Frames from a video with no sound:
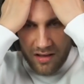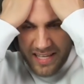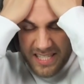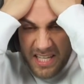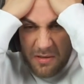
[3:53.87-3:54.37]

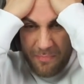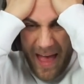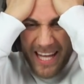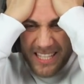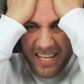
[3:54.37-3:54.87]
Is he the
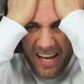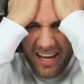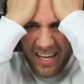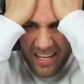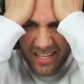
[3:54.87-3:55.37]
bad
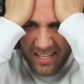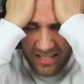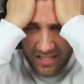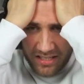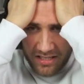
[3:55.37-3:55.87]
guy?
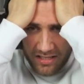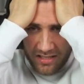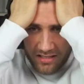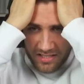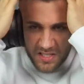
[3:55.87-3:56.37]

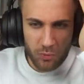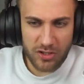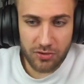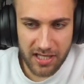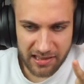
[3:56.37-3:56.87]
Does he want
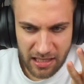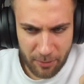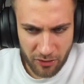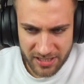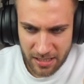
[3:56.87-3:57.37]
to kidnap
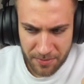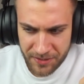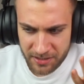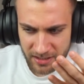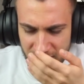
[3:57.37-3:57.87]
her or
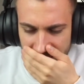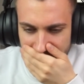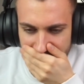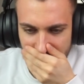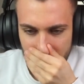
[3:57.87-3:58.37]
something?
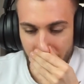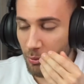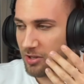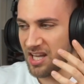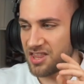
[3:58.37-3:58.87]

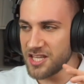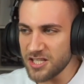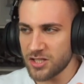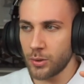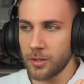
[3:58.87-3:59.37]
Bro, okay,
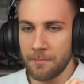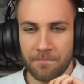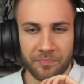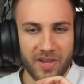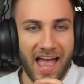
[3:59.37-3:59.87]
this took
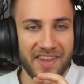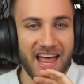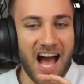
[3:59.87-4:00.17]
an